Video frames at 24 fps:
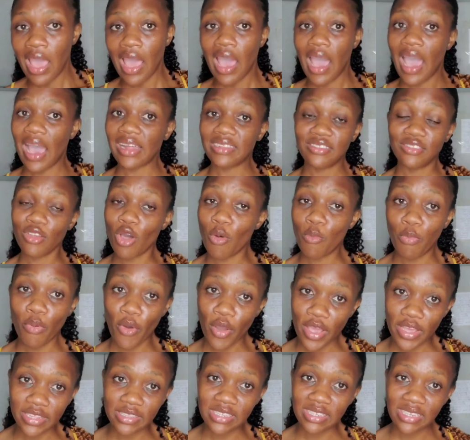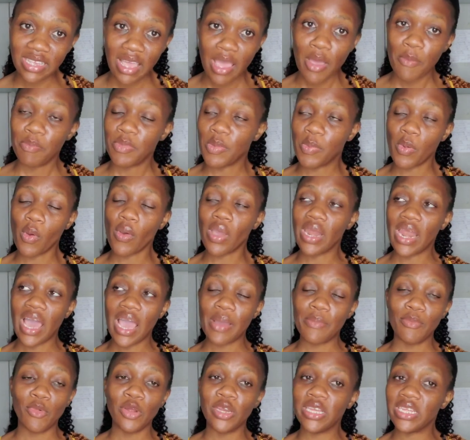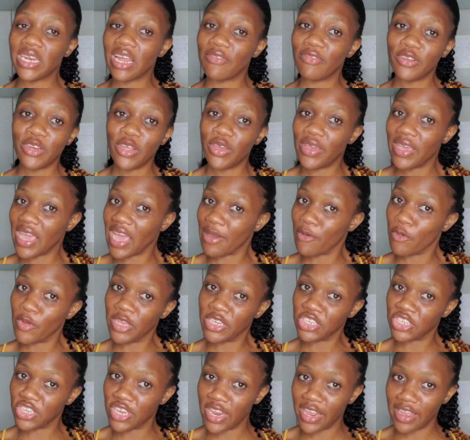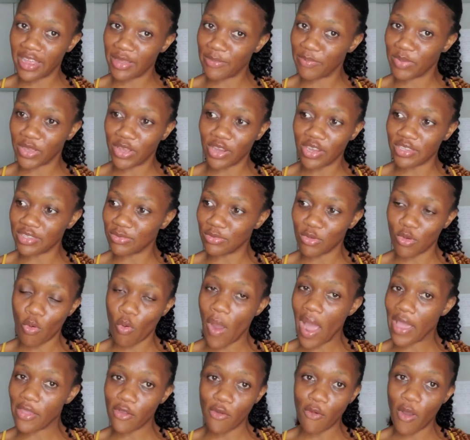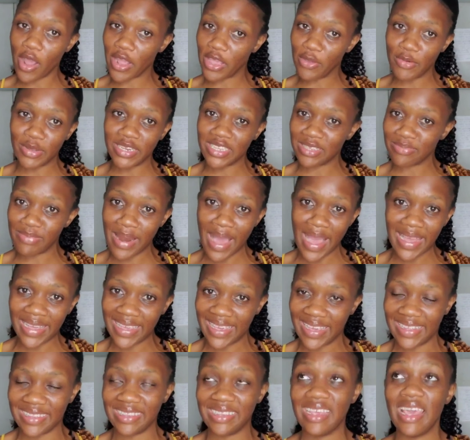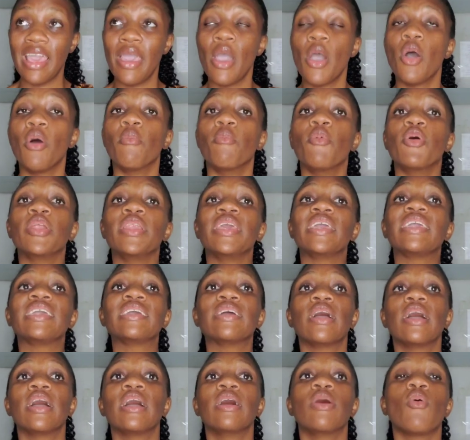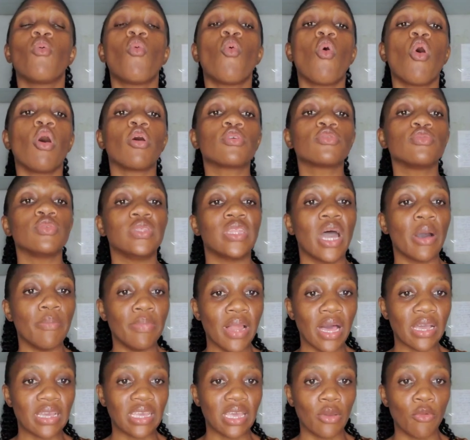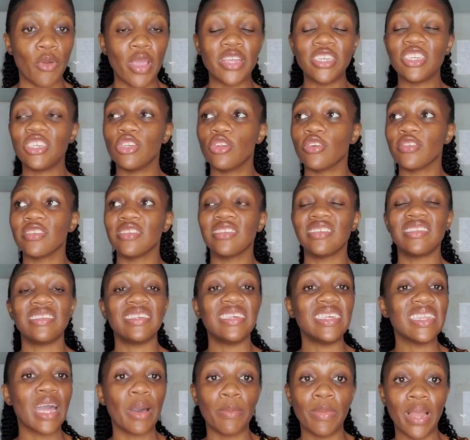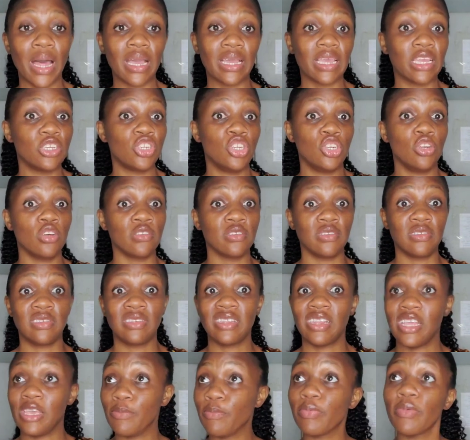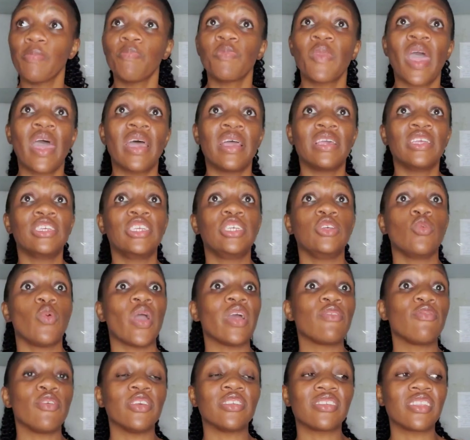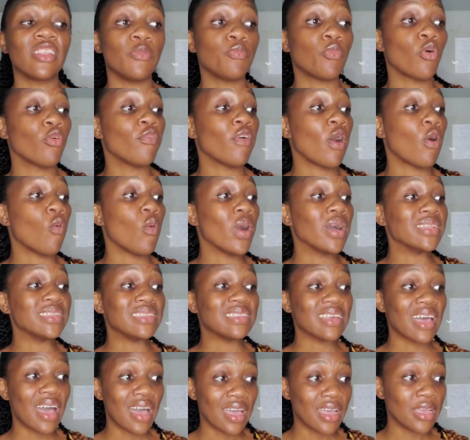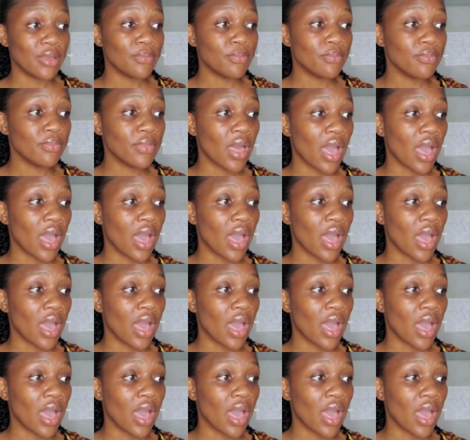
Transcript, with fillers: At some point, people were like, Monique, now for day, I wish there because why are you walking with this blanket? Monique walks with that blanket. When she doesn't see that blanket, she doesn't sleep. She went for a sleepover one time.